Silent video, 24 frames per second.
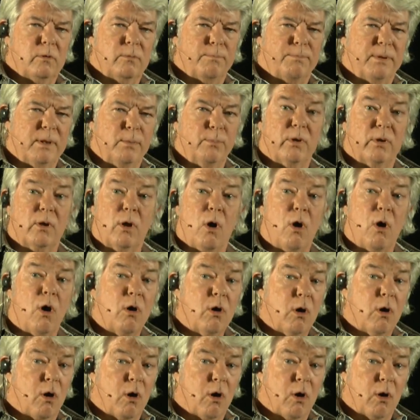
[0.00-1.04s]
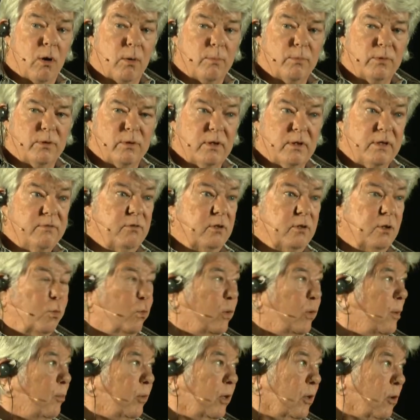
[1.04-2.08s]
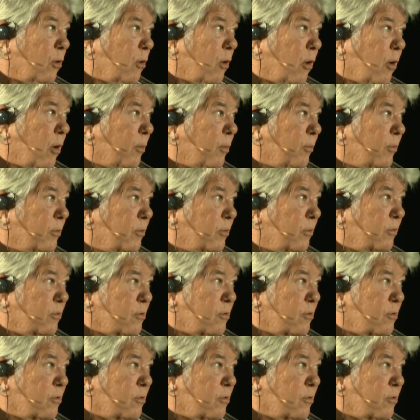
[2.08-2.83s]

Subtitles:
people are armed. Even the women are armed.